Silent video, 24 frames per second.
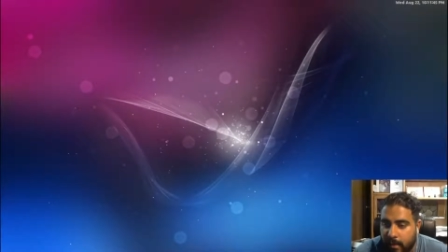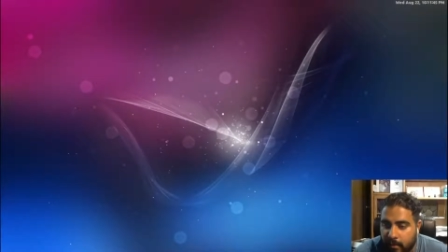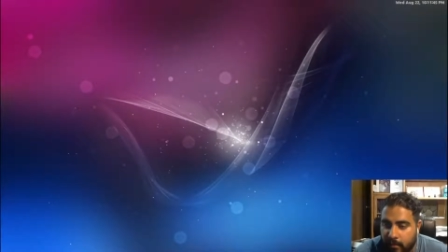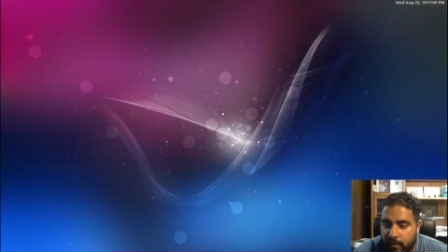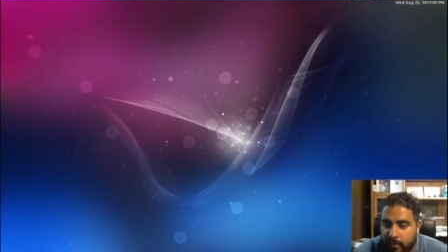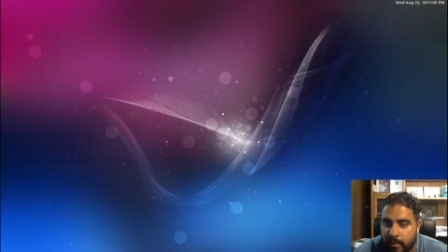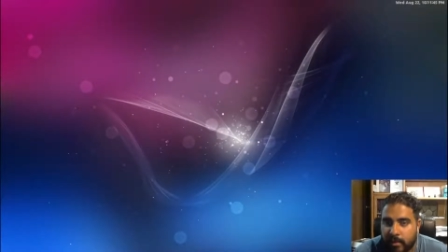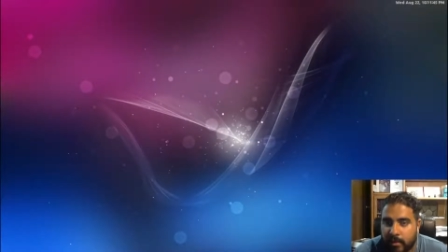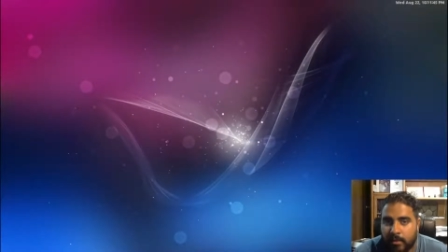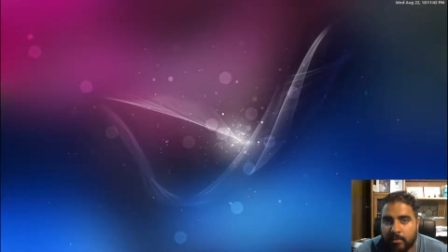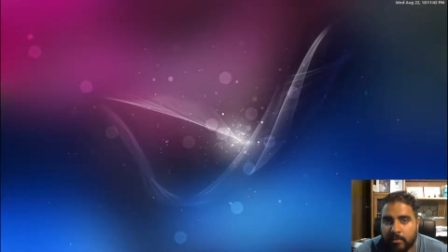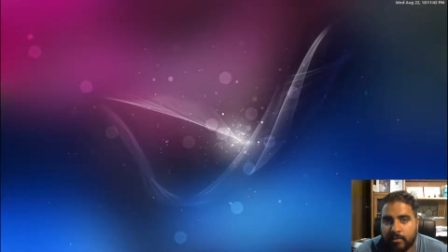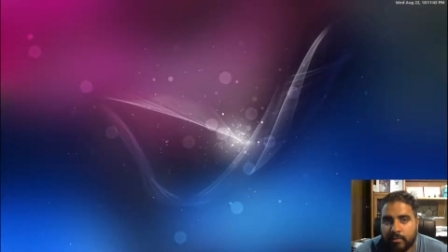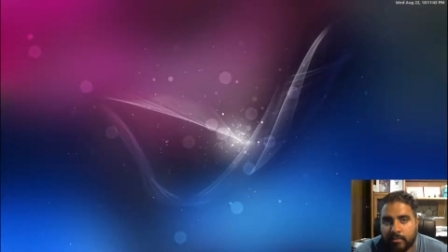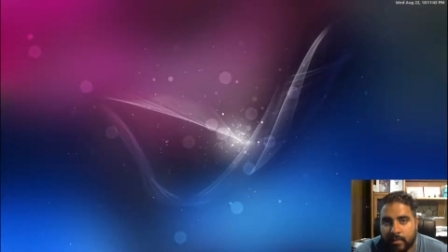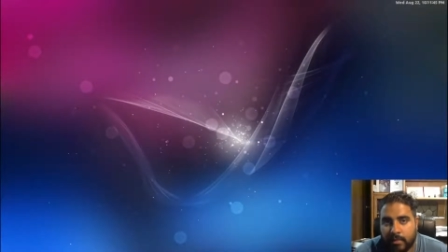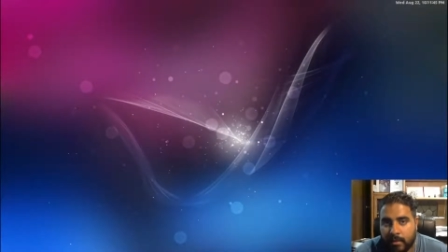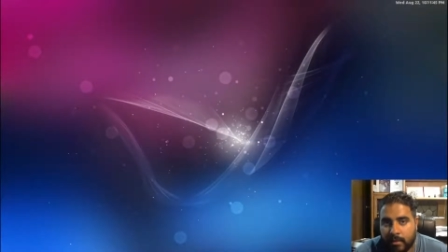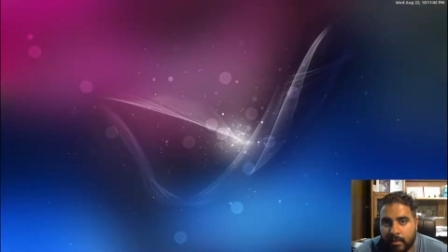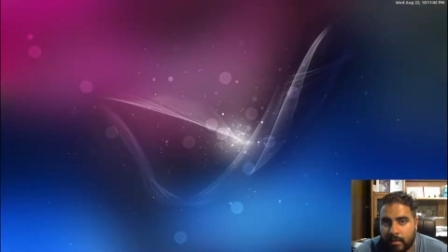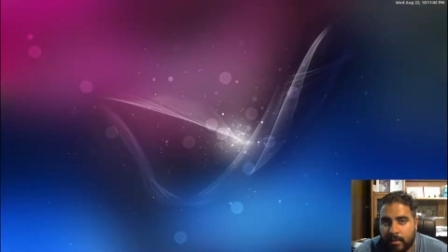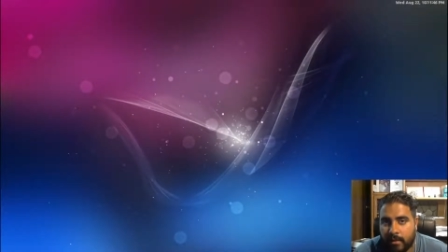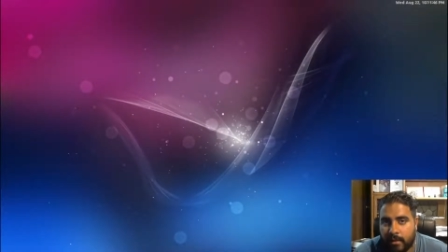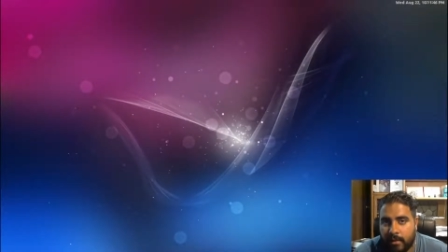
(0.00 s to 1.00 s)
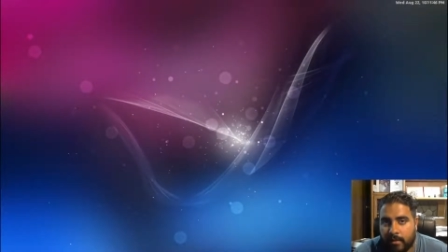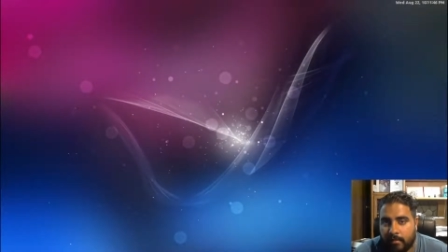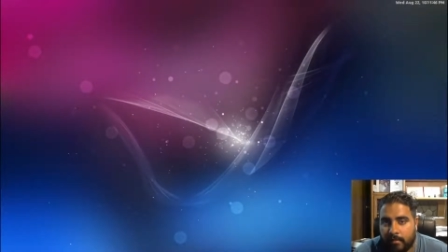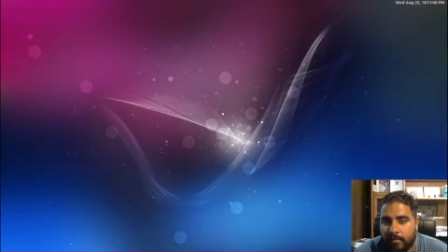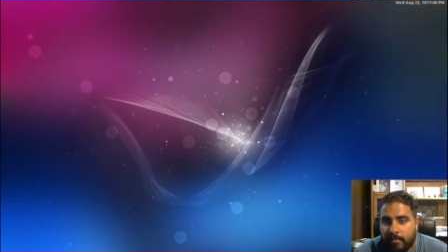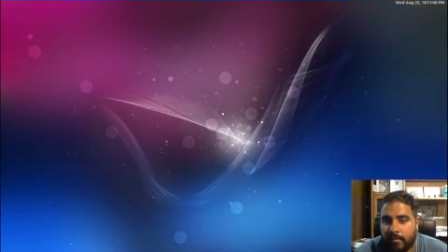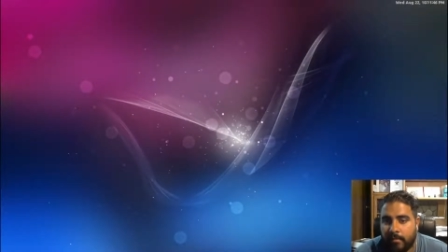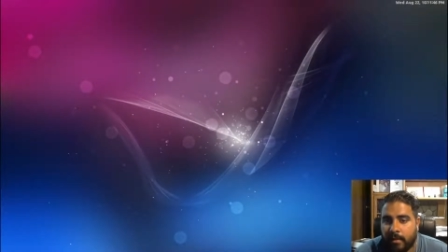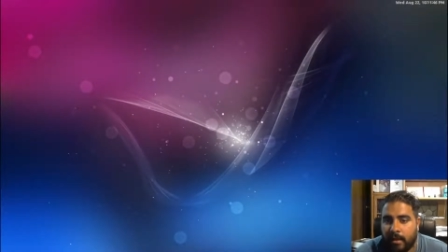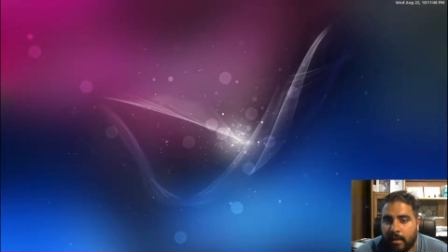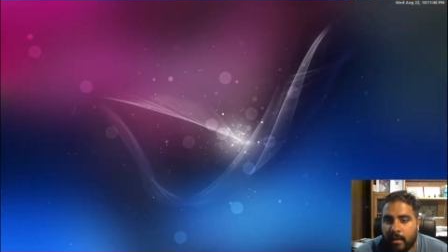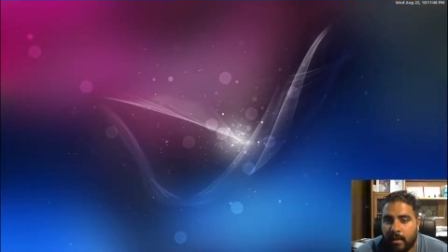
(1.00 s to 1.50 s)
Windows Vista.
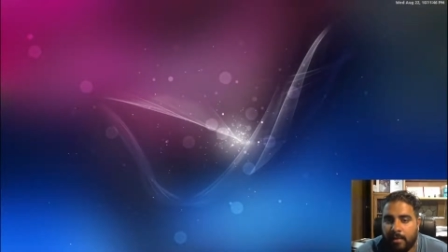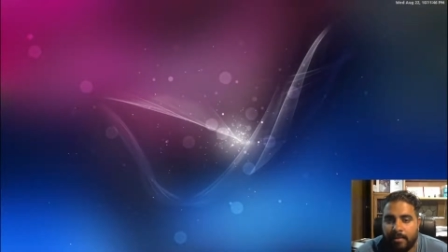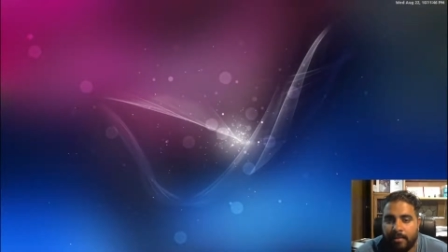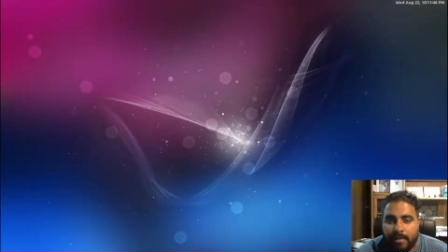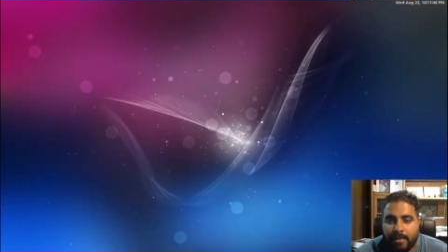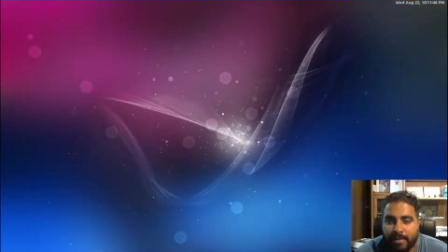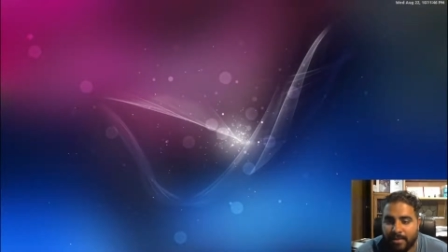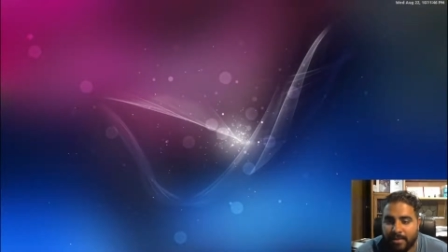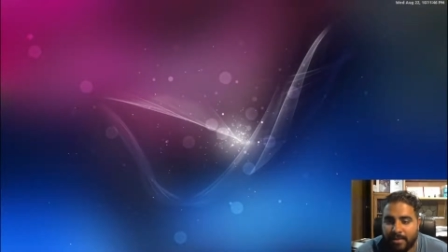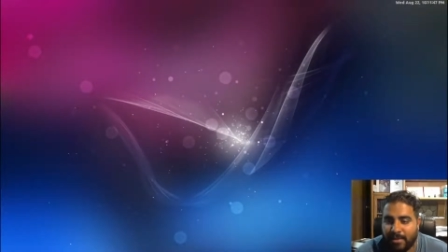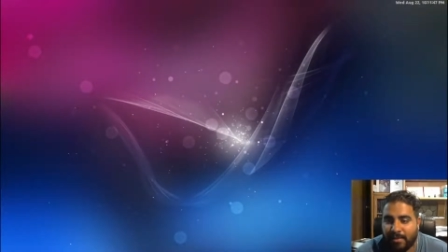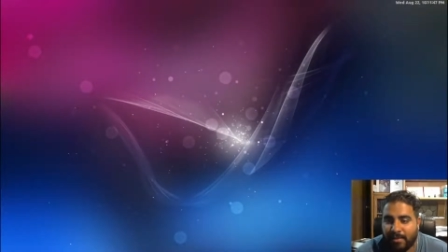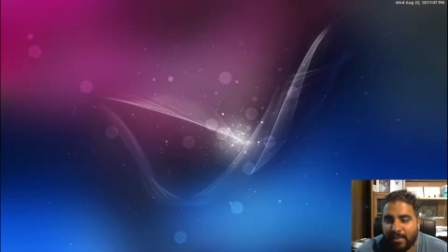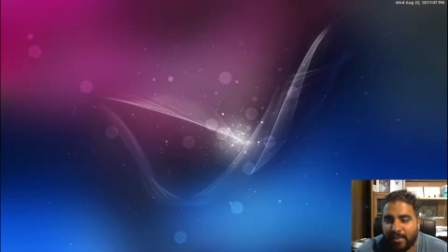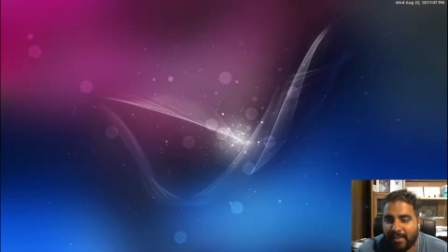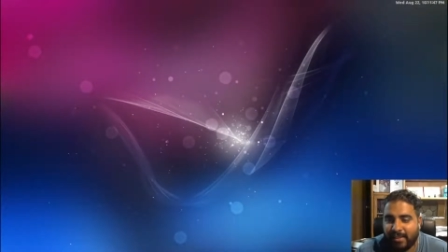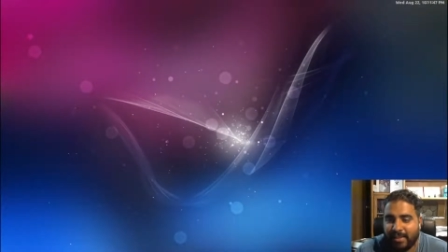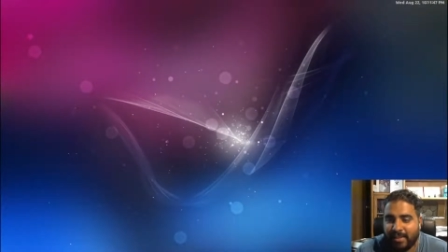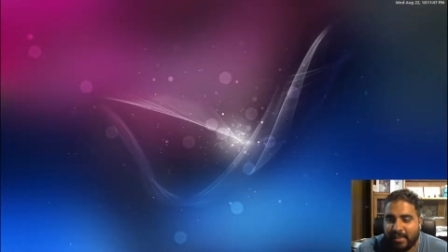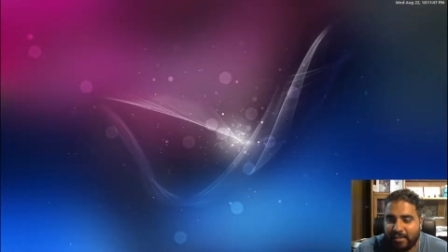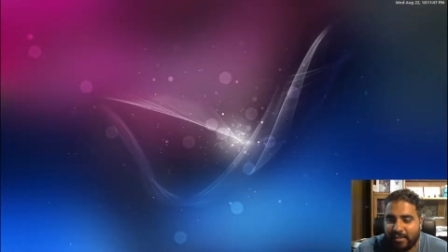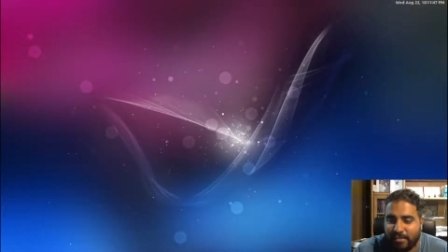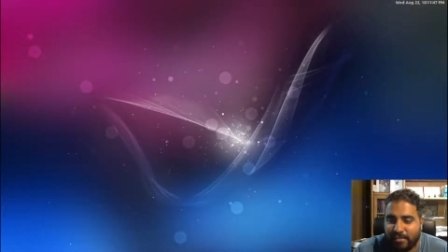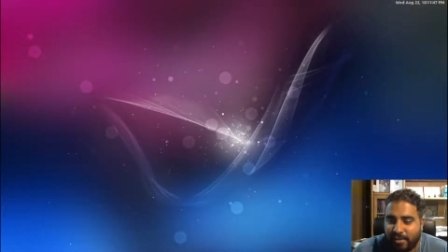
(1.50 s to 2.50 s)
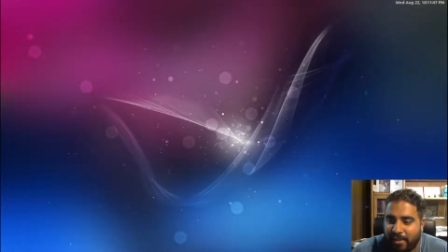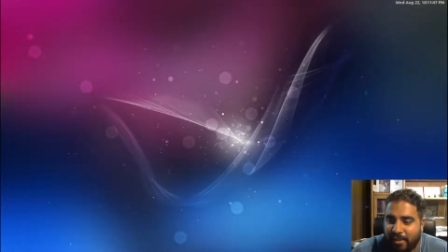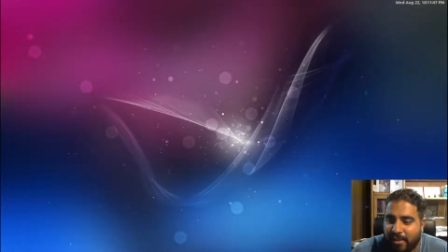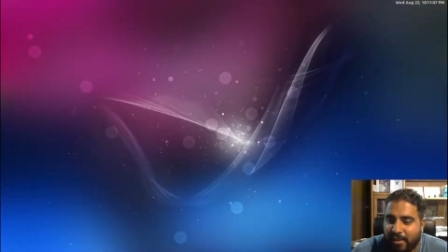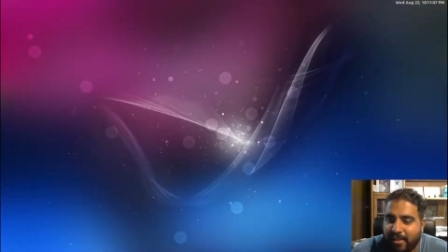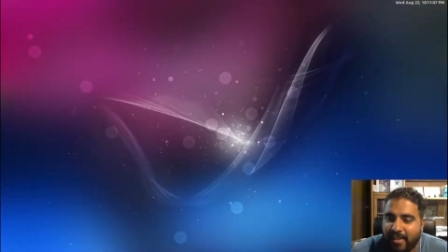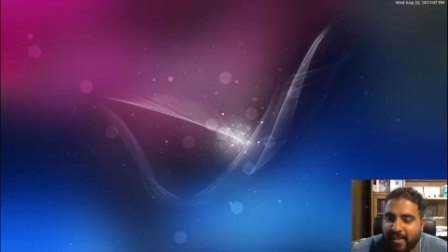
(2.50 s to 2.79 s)
I still don't like the default